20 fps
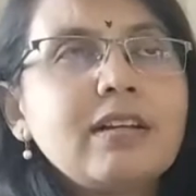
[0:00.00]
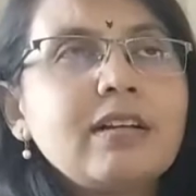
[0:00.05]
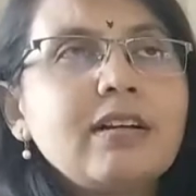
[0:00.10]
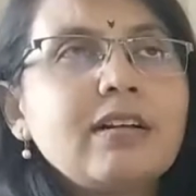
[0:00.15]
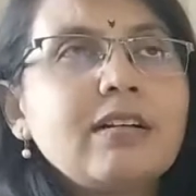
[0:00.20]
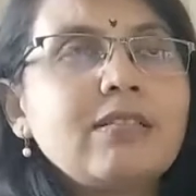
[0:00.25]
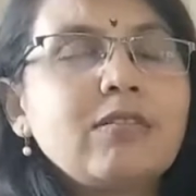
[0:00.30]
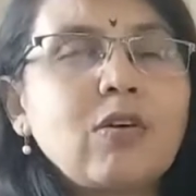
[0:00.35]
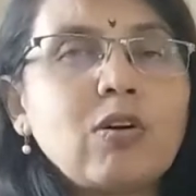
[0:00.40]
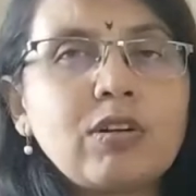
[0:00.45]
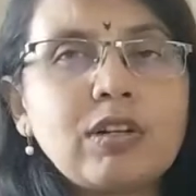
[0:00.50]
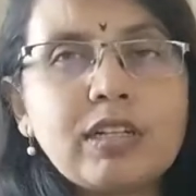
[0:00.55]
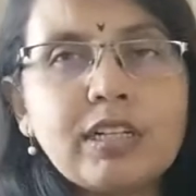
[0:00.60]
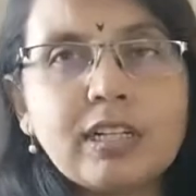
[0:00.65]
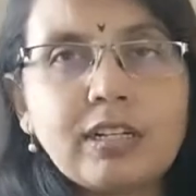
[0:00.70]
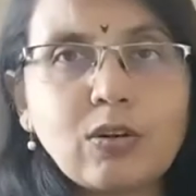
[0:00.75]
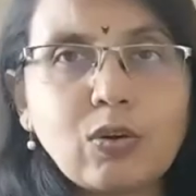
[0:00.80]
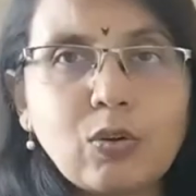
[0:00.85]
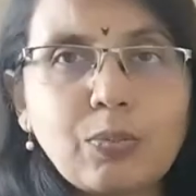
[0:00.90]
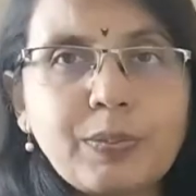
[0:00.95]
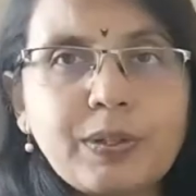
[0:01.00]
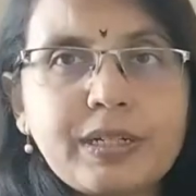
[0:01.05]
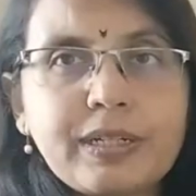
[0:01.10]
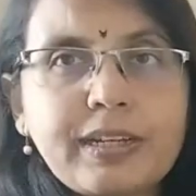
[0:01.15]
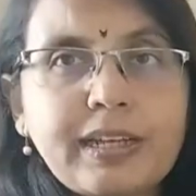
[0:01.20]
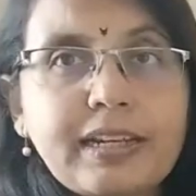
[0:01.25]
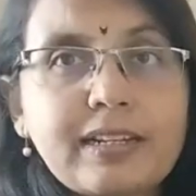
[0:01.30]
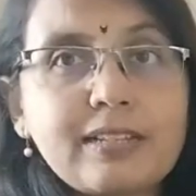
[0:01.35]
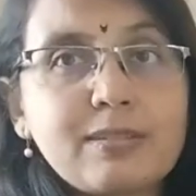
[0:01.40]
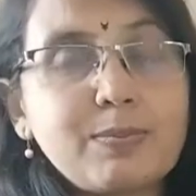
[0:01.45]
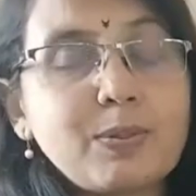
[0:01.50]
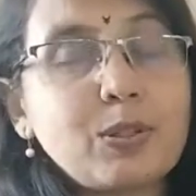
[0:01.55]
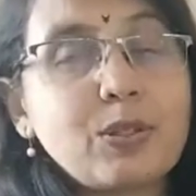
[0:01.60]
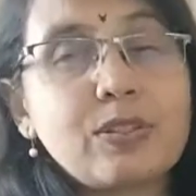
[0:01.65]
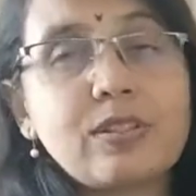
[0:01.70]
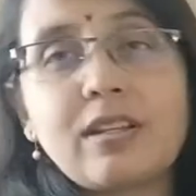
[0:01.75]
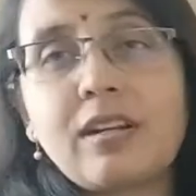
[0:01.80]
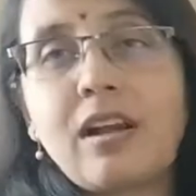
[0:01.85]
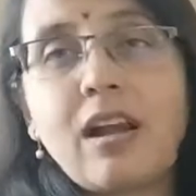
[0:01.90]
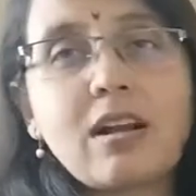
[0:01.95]
on a little open terrace,
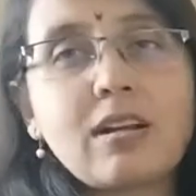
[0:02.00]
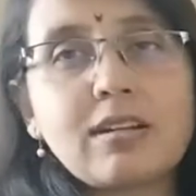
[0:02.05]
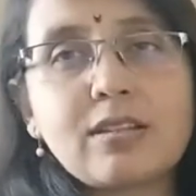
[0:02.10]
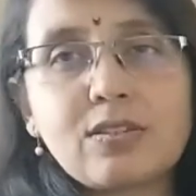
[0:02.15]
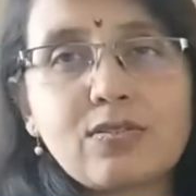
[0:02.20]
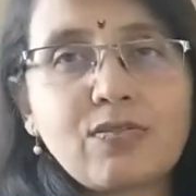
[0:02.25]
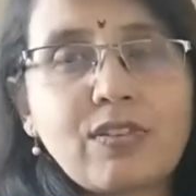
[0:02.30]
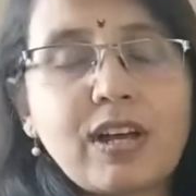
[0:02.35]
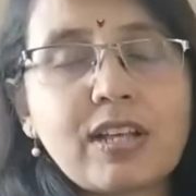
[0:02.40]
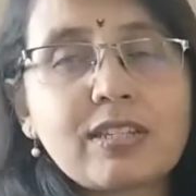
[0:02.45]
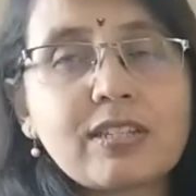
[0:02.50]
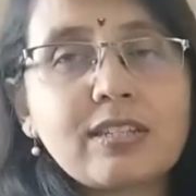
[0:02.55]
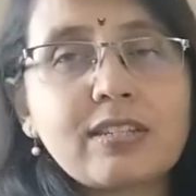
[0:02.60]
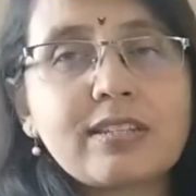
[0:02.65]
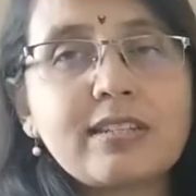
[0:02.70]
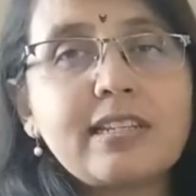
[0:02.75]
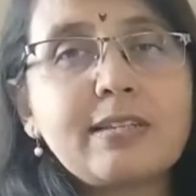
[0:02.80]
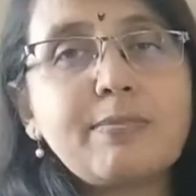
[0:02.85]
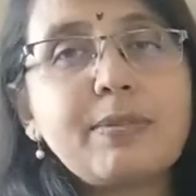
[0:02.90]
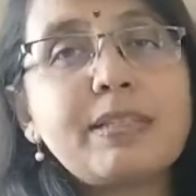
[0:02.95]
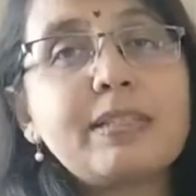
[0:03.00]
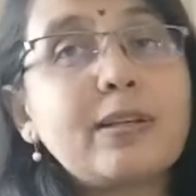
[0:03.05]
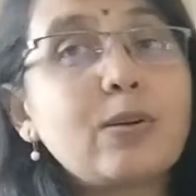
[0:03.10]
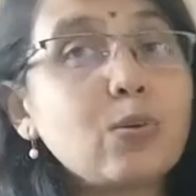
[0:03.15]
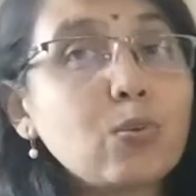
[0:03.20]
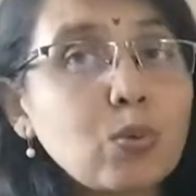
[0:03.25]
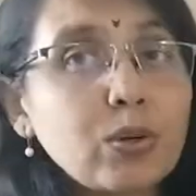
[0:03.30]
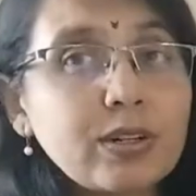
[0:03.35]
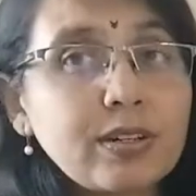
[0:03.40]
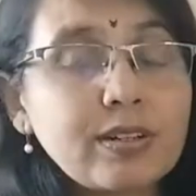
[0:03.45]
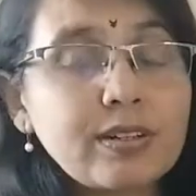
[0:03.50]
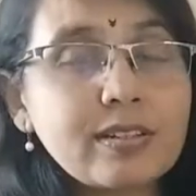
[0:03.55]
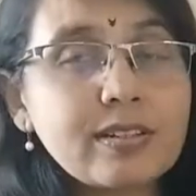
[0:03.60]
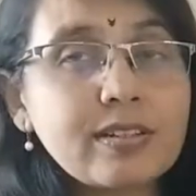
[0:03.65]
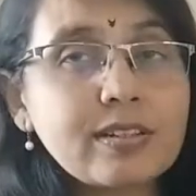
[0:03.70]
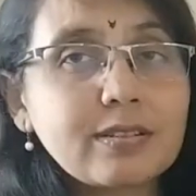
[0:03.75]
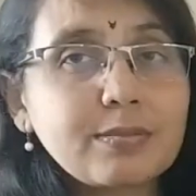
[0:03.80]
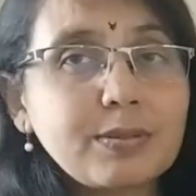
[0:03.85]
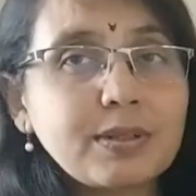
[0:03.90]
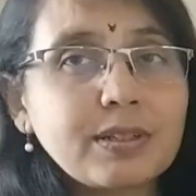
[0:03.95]
because their aunt is fast asleep and they don't want to
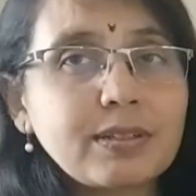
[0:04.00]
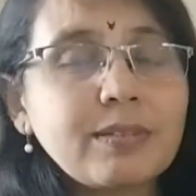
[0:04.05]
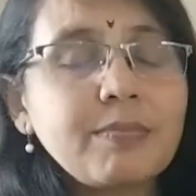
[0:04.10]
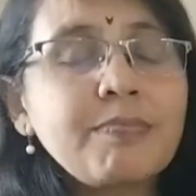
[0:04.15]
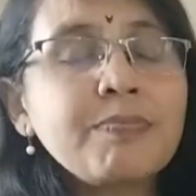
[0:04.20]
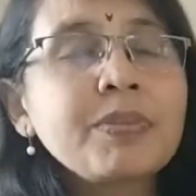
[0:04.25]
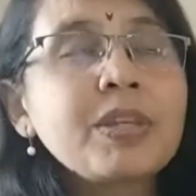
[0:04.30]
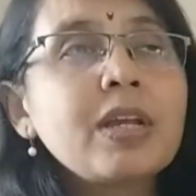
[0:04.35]
disturb her.